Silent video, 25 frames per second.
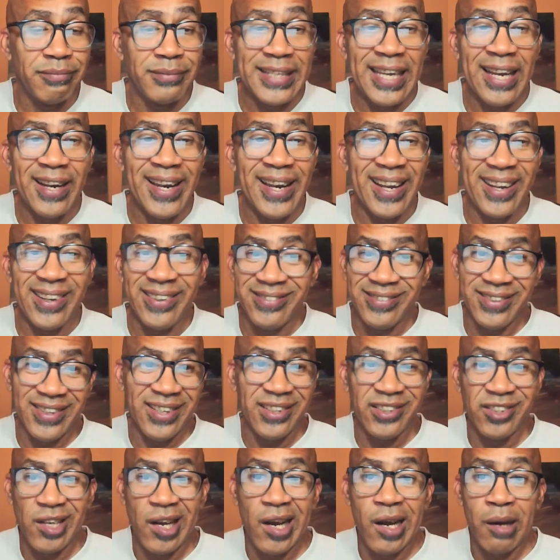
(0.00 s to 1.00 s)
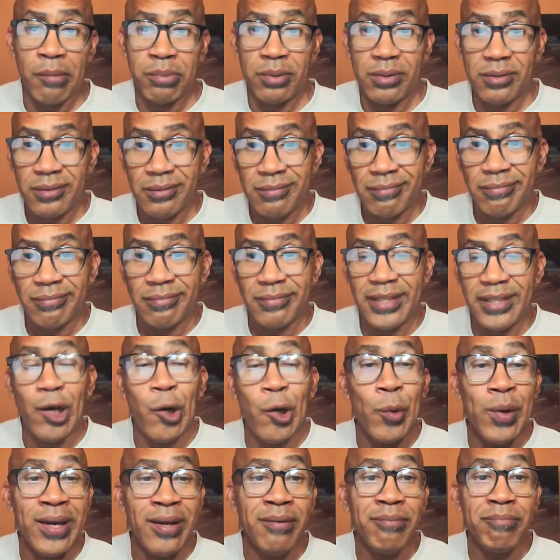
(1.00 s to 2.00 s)
of like it's like a job in
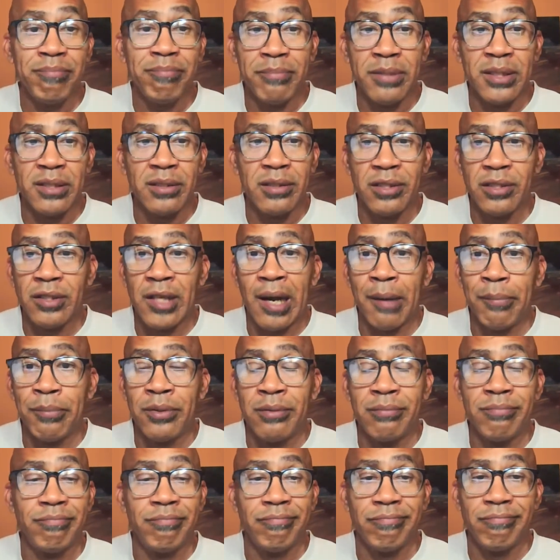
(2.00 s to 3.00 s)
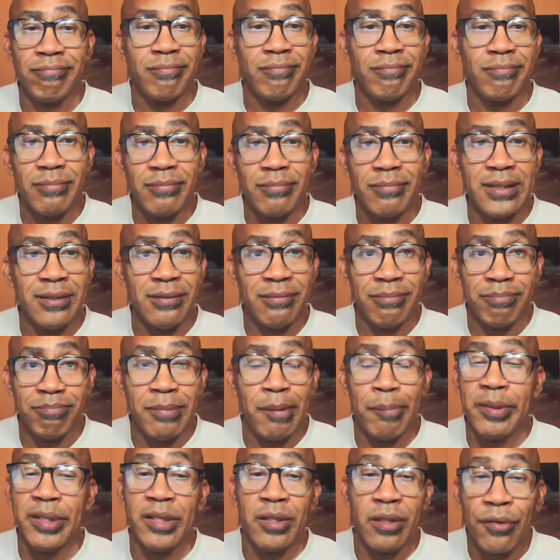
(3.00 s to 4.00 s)
a way, but the job is
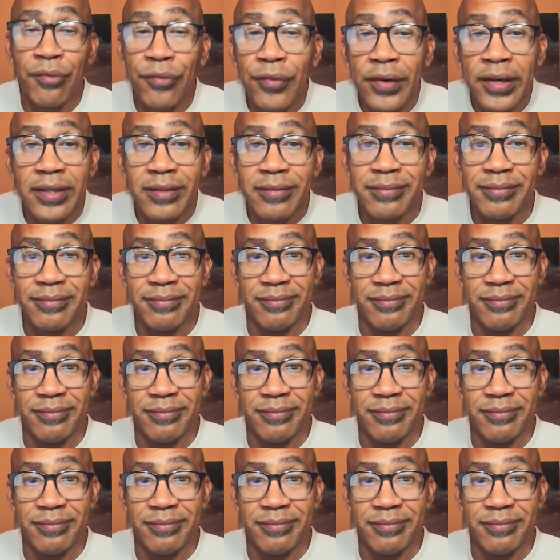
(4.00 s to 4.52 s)
a bit different.